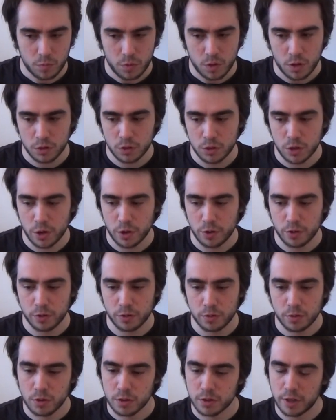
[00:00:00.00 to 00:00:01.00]
So,
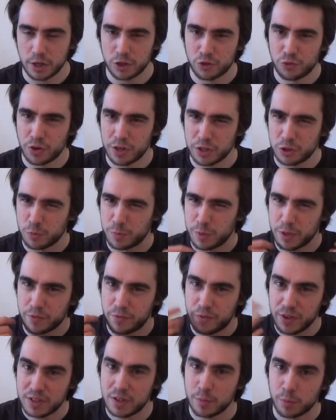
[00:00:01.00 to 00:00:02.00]
they tried to be
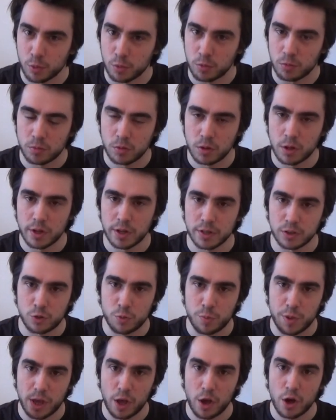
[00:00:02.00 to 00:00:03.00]
visible and to
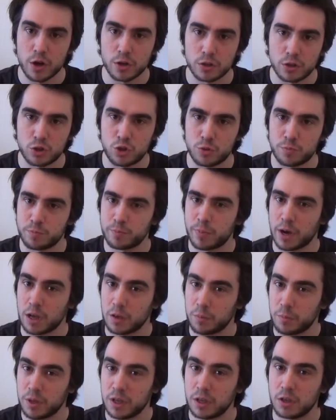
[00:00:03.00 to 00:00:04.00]
be heard by
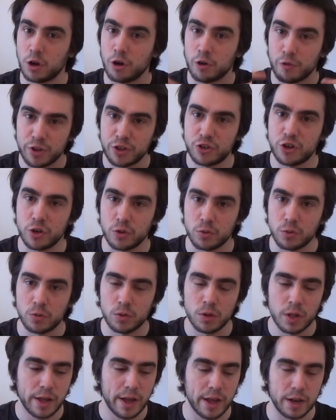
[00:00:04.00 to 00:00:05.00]
being original
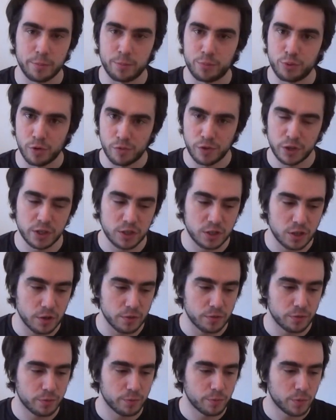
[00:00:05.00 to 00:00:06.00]
and provocative,
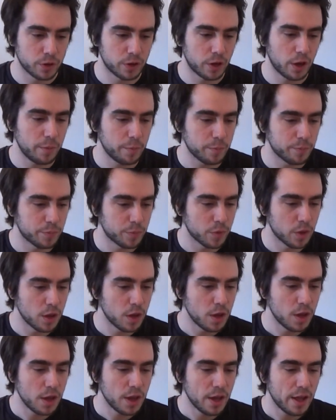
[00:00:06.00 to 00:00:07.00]
okay?
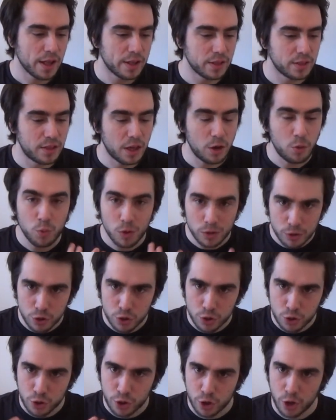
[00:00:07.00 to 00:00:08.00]
And they want
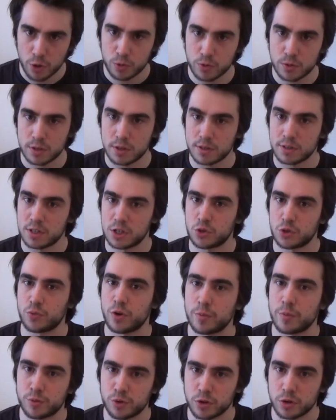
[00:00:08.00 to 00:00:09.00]
to cause
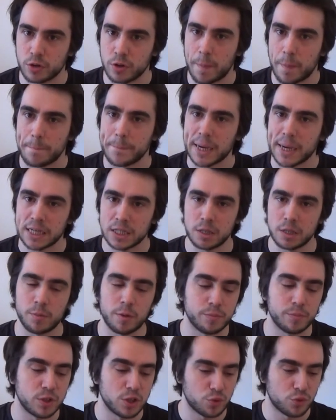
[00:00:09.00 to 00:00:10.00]
disruption,
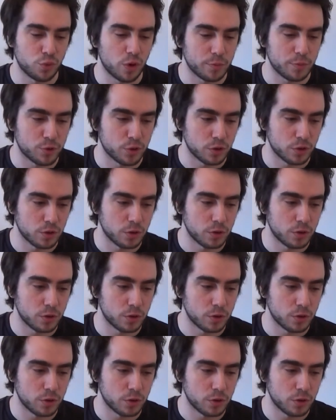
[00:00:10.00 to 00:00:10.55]
maximum disruption.